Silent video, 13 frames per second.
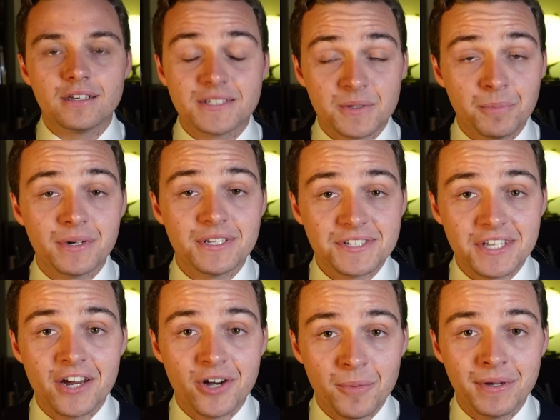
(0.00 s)
It's a pretty
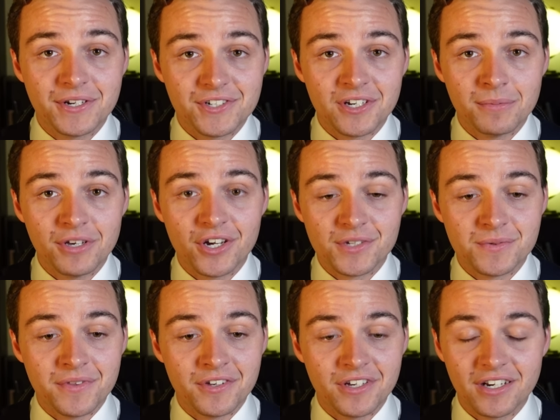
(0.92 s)
scary picture, to be
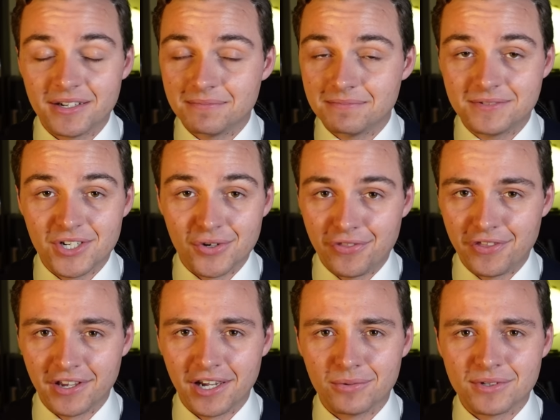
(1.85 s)
honest with you, and I don't
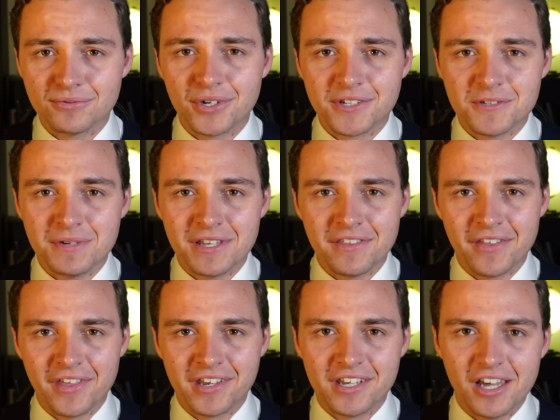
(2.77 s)
think I would have wanted to be
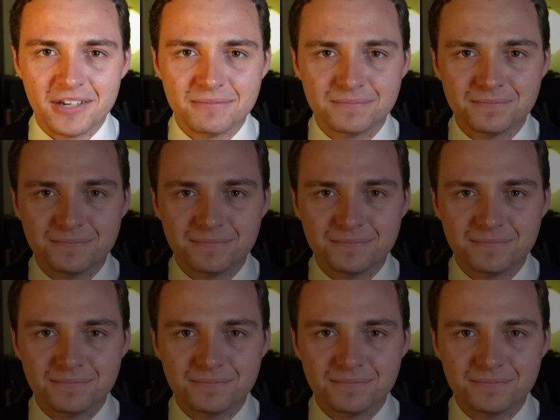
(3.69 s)
there that night.